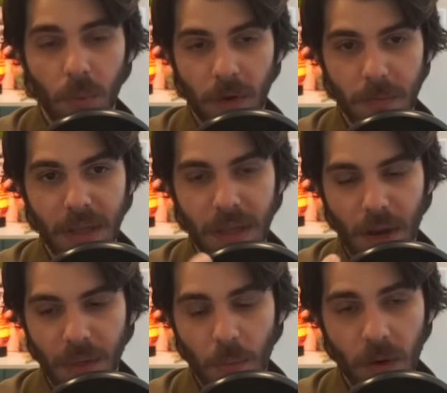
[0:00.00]
would have been
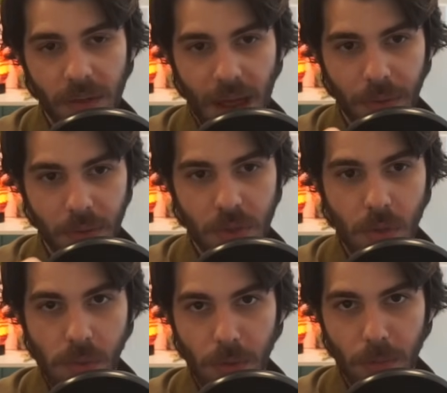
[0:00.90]
there. They would have had those
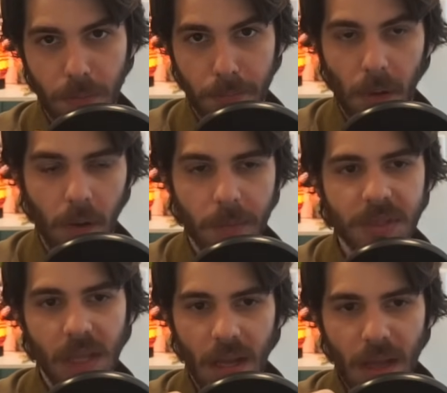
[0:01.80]
2 little bulbs,